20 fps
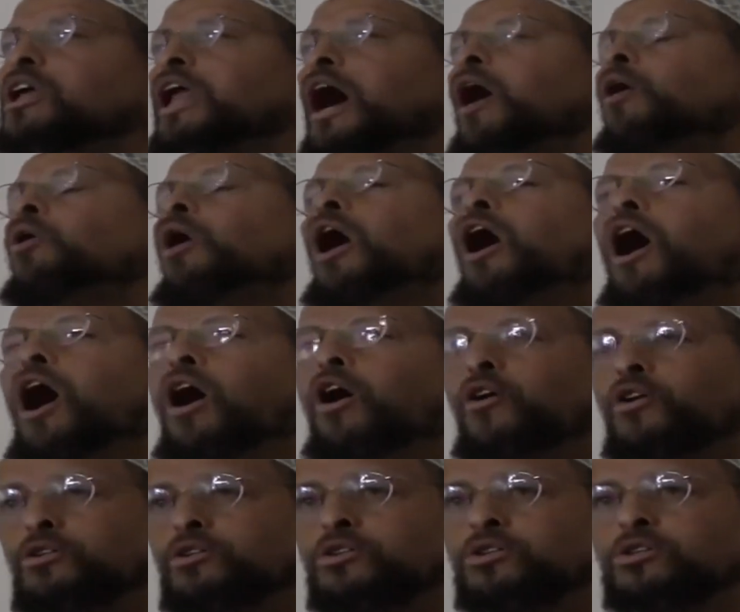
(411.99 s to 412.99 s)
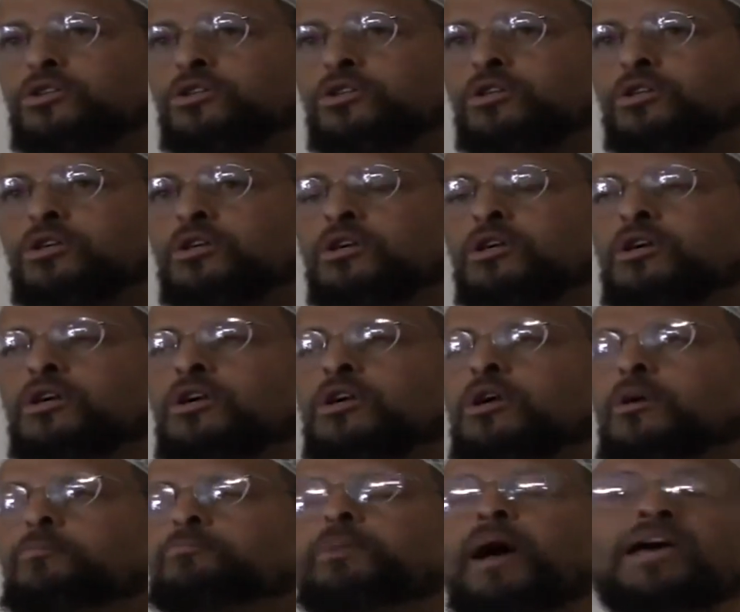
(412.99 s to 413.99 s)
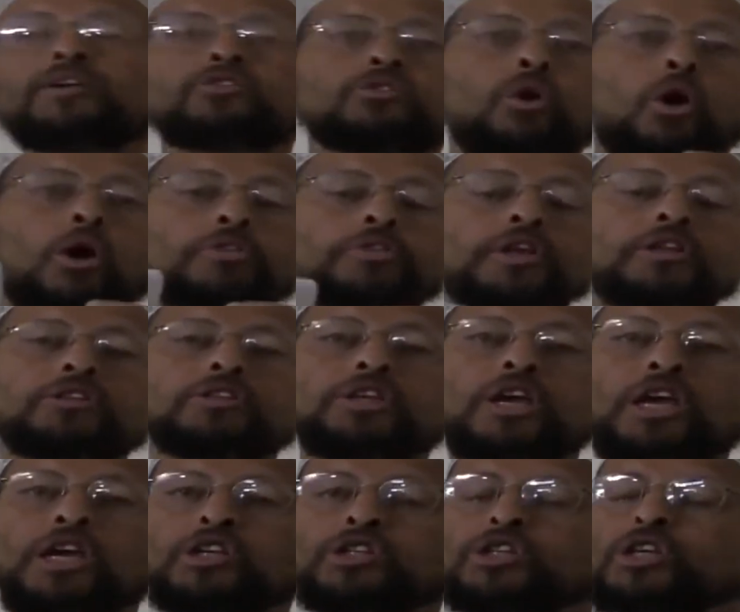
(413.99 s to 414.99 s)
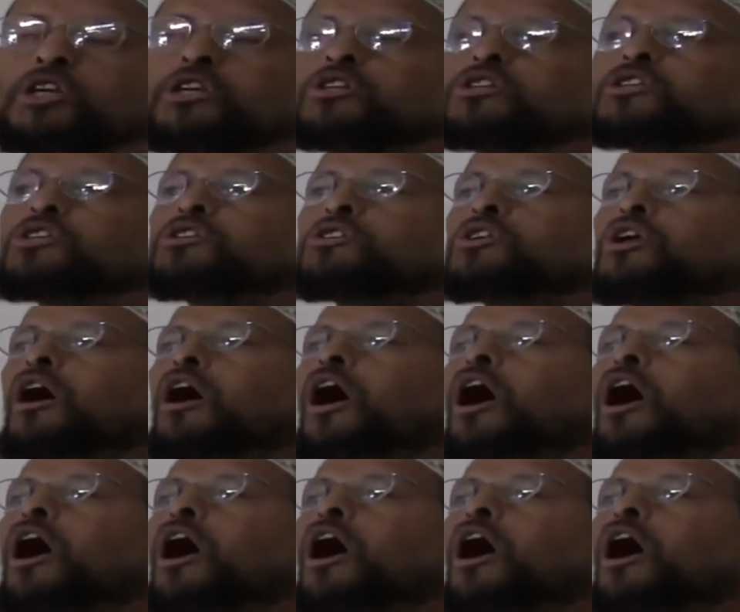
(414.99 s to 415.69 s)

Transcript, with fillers: in our hearts based on the teachings